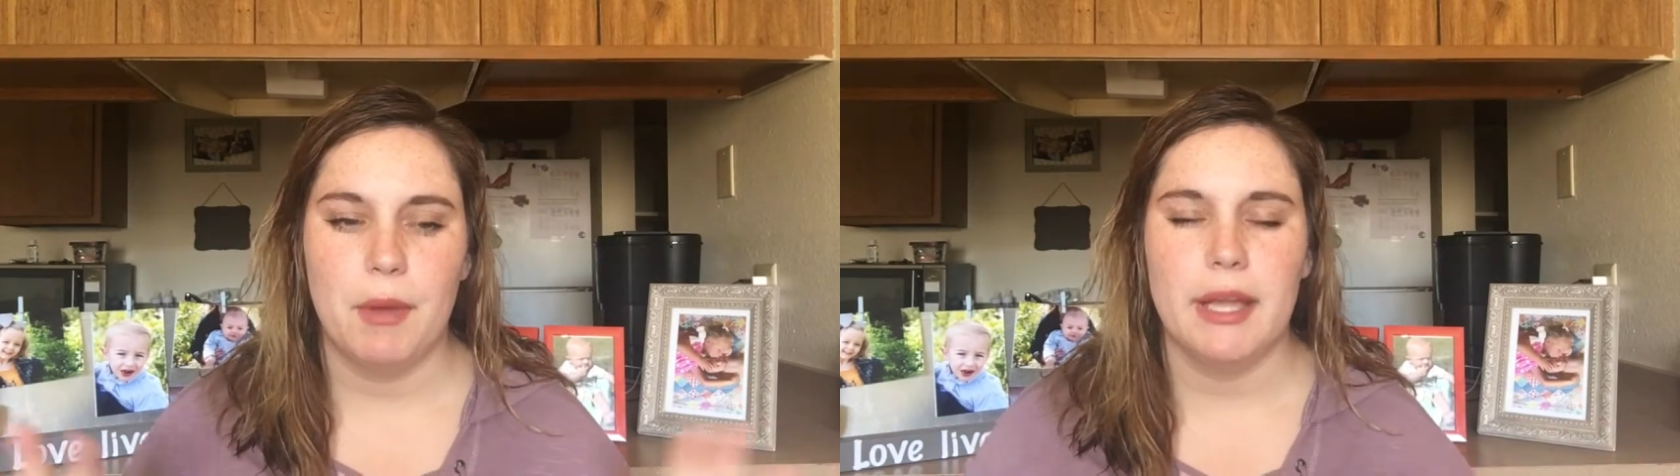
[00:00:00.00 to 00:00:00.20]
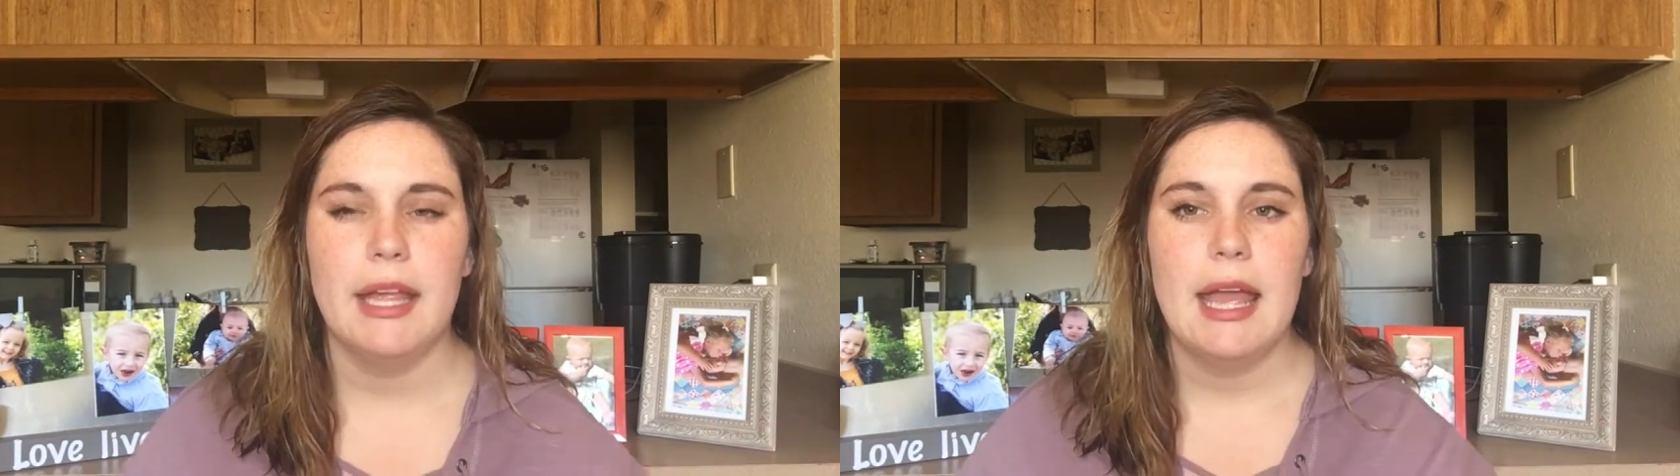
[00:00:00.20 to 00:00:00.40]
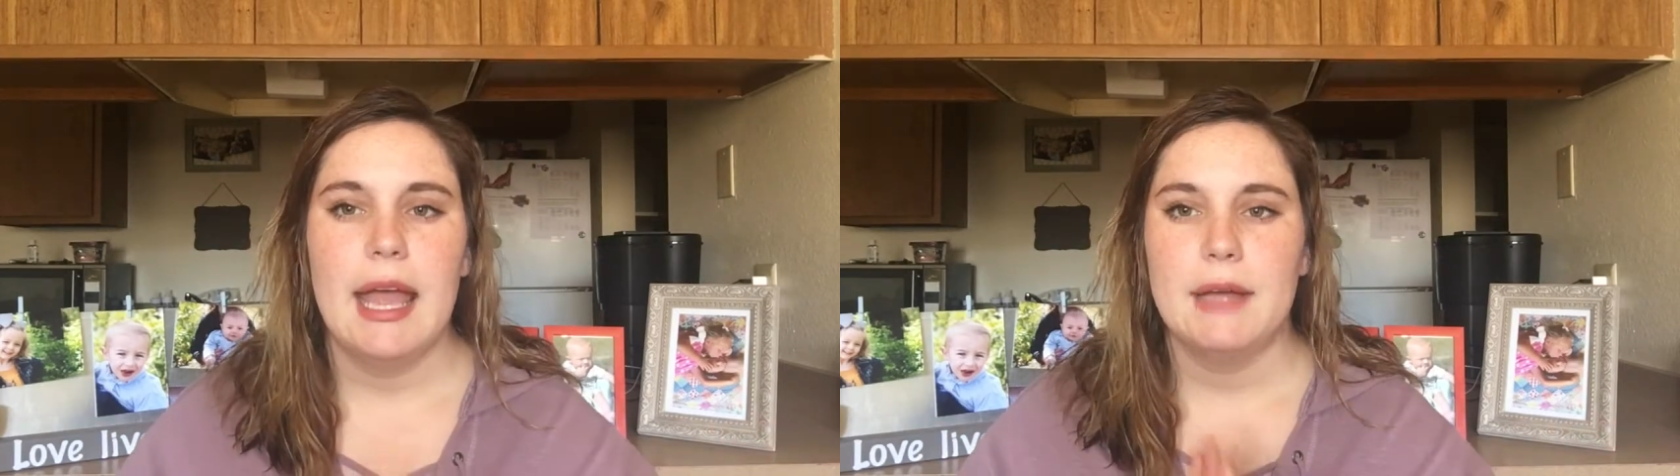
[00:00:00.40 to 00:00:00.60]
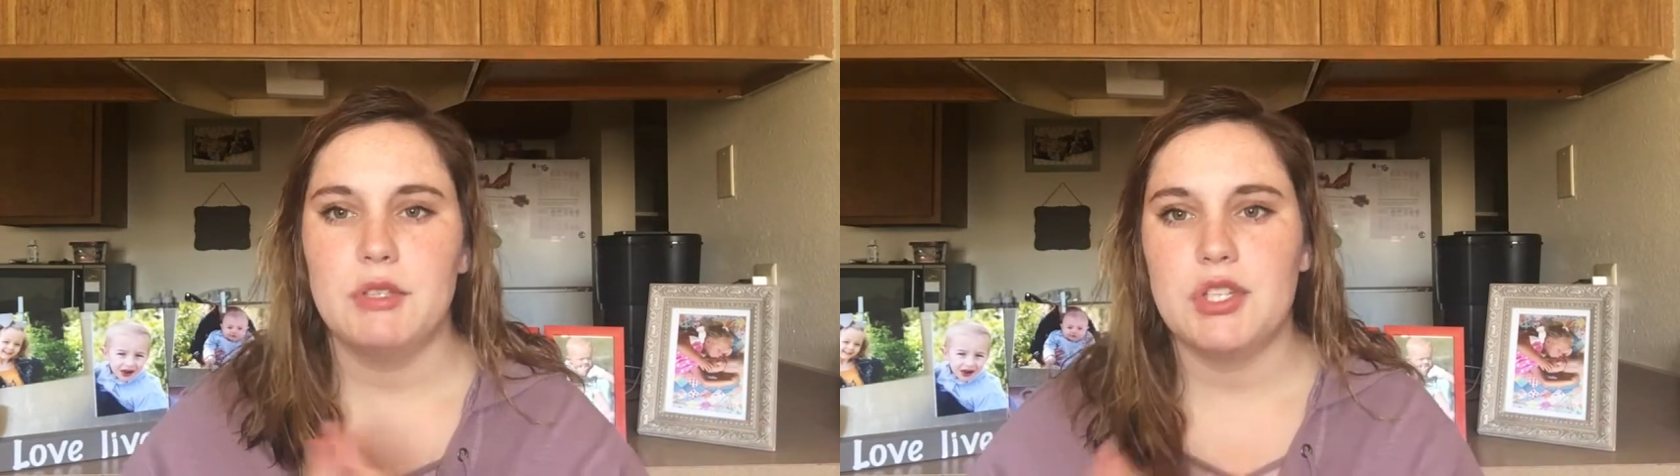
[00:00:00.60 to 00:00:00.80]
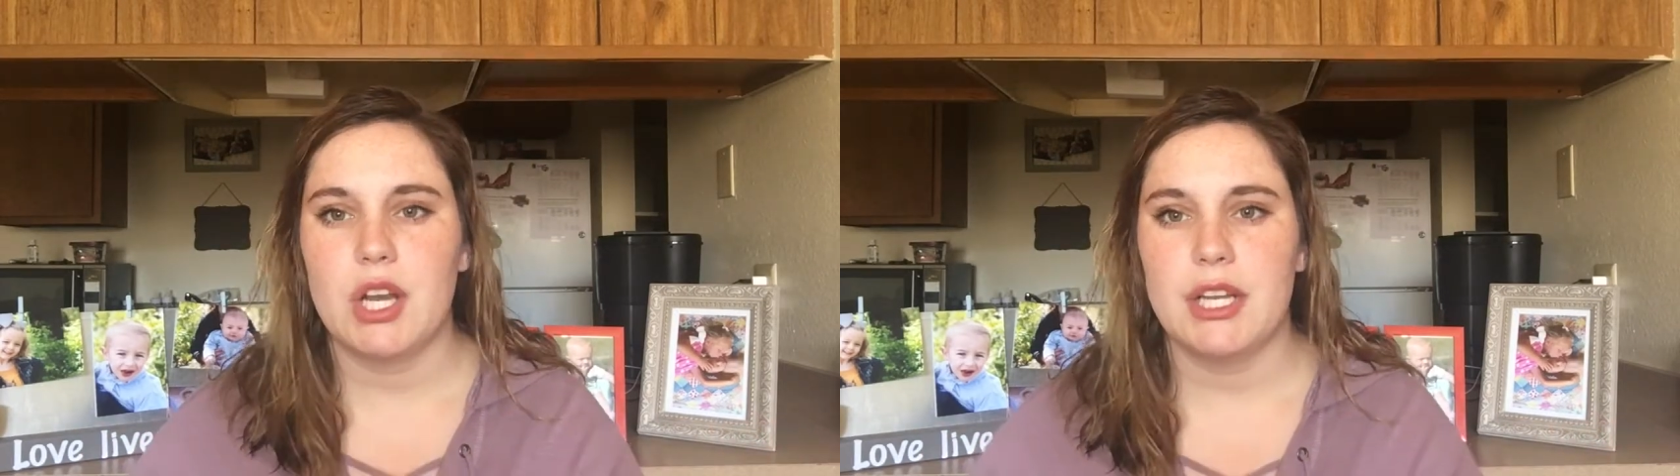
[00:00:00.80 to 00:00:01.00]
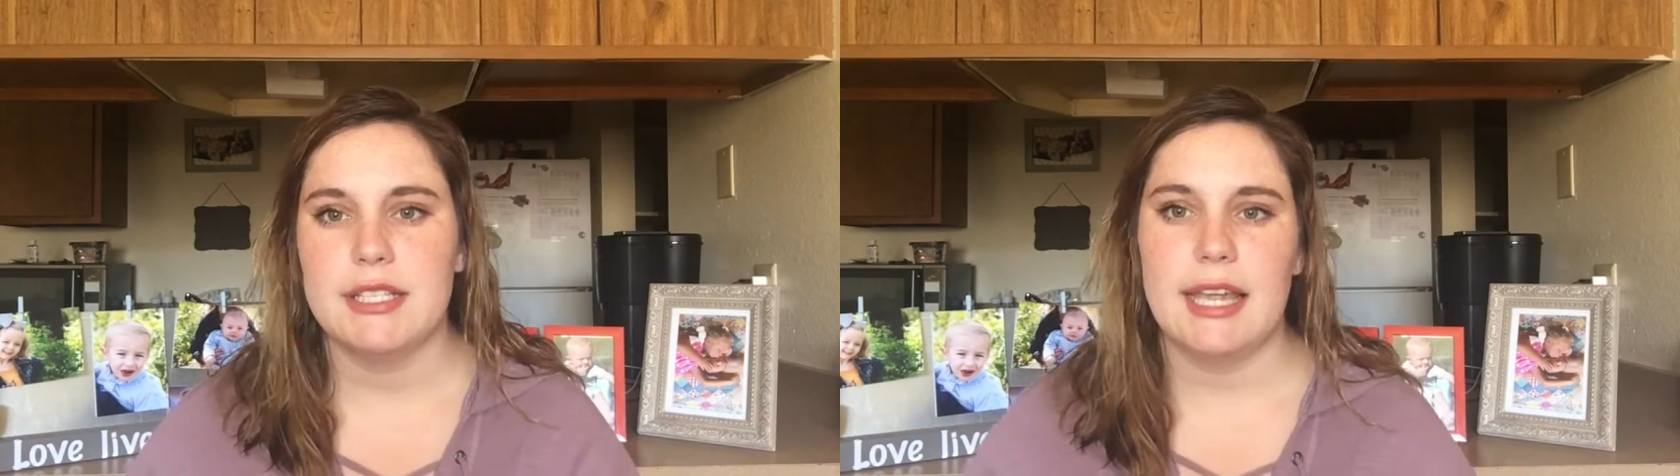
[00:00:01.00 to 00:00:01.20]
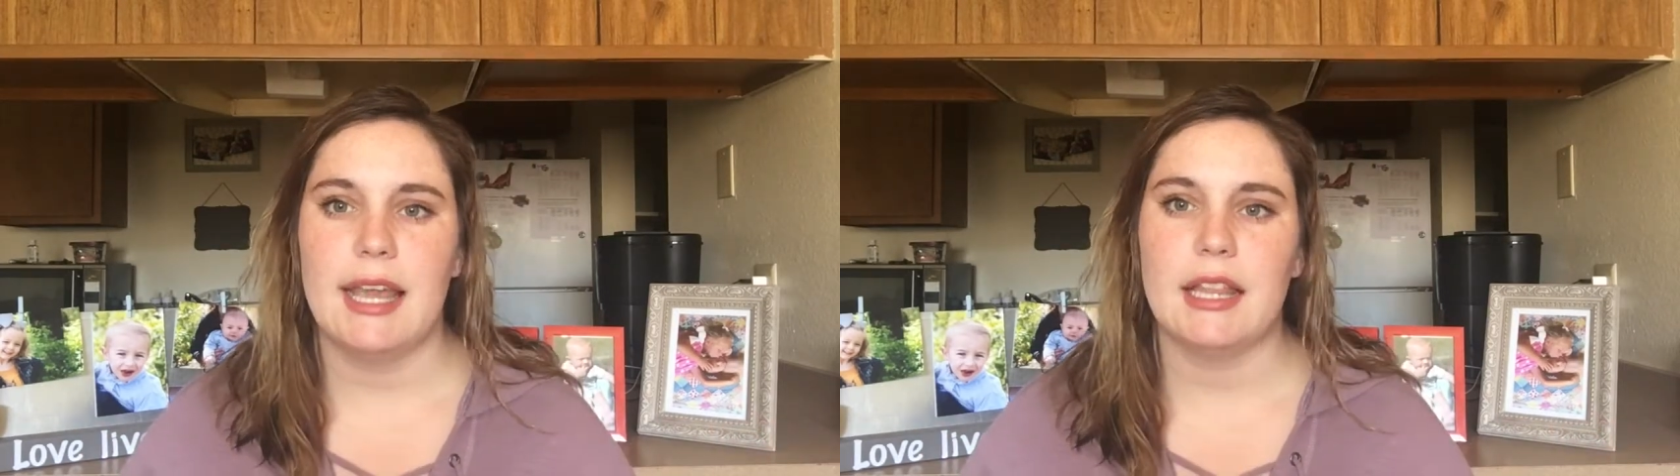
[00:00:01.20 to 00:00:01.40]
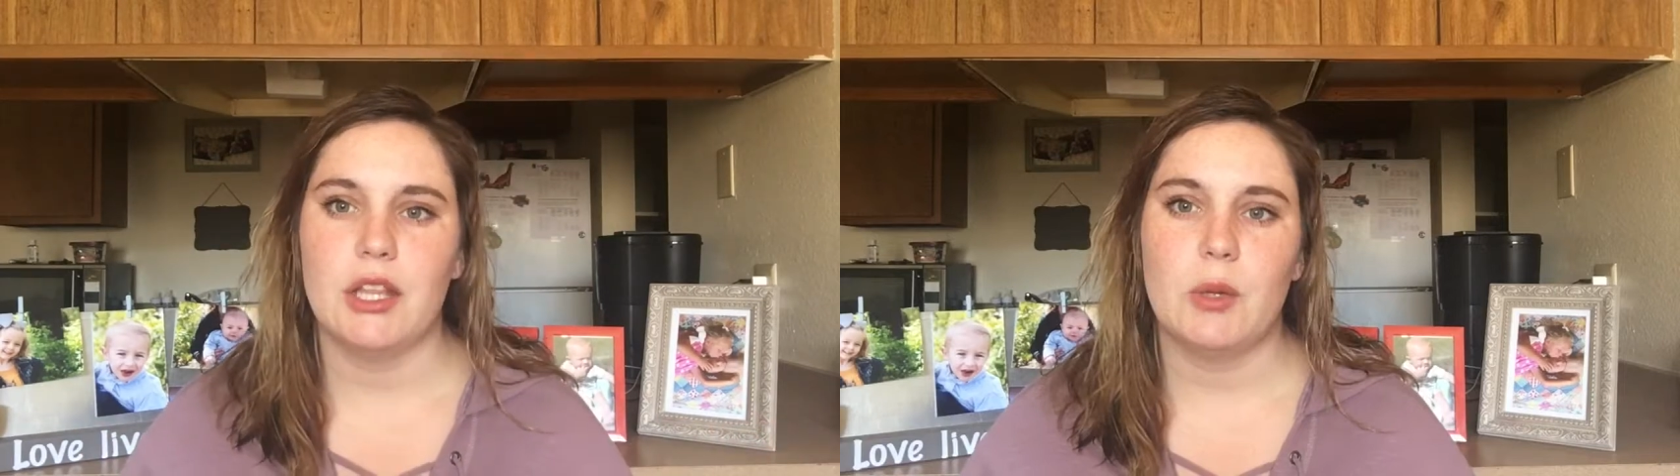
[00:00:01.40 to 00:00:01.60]
but I'm just trying to
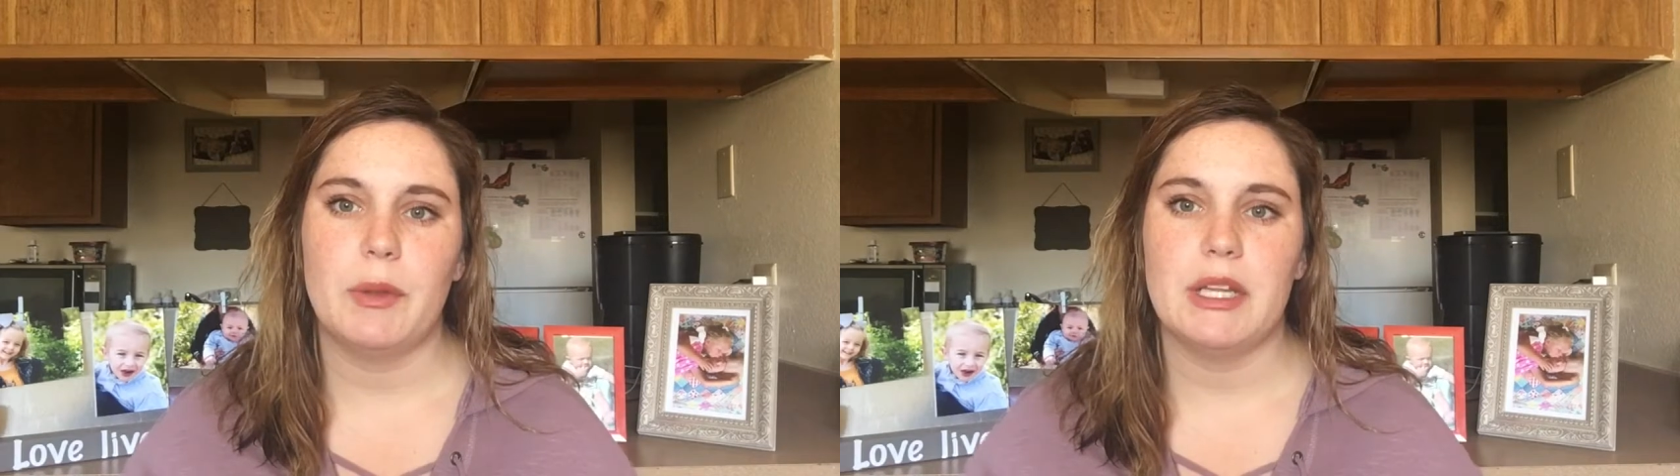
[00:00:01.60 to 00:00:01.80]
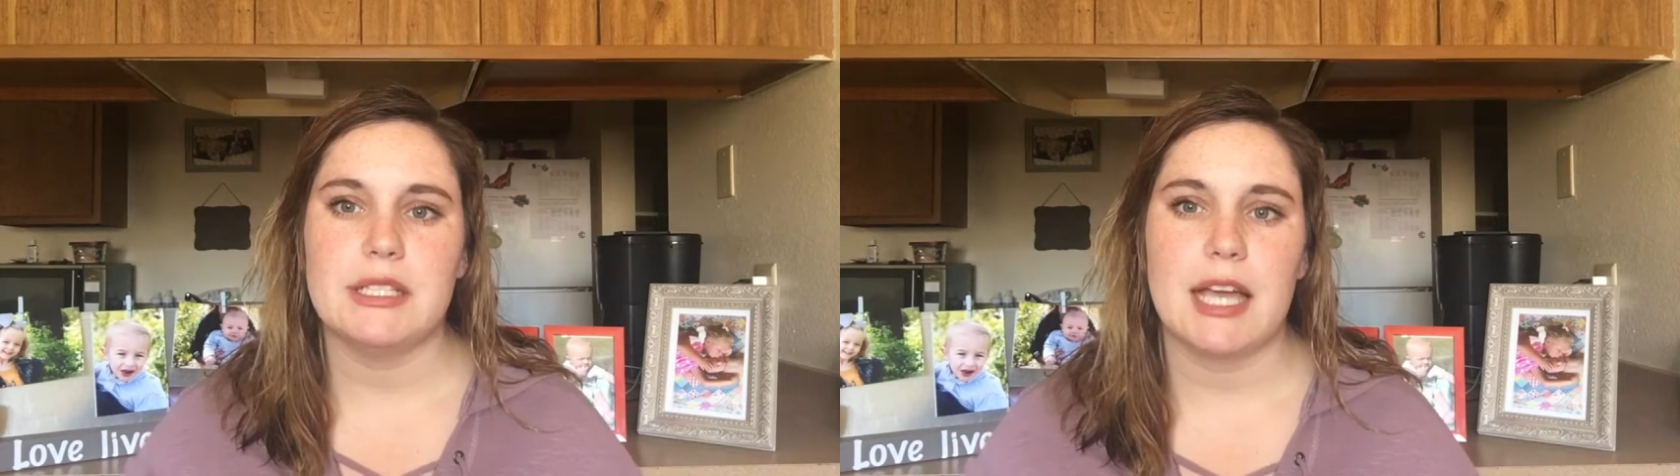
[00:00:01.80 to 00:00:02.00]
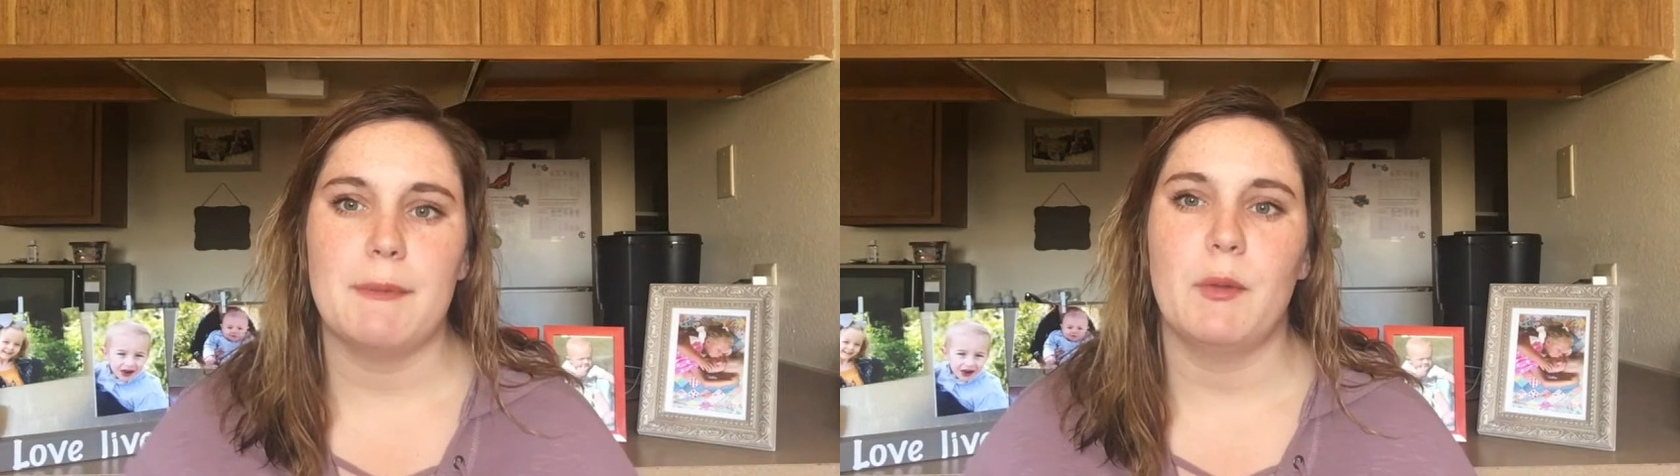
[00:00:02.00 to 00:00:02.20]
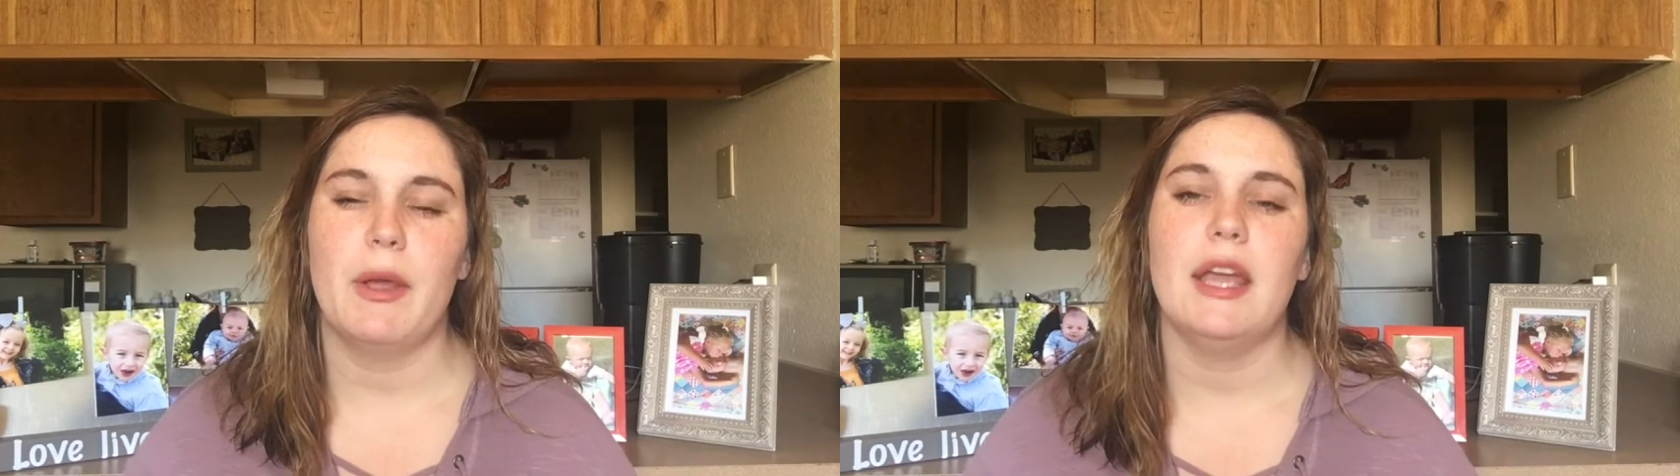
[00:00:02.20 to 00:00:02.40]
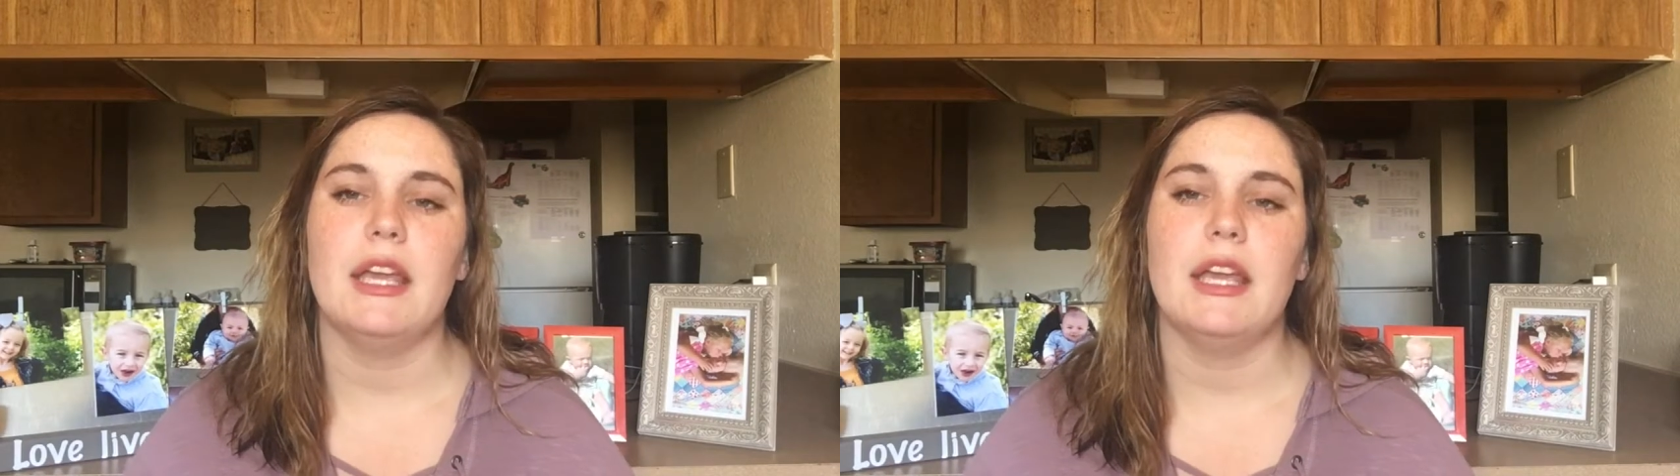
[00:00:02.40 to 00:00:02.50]
take a little bit of time away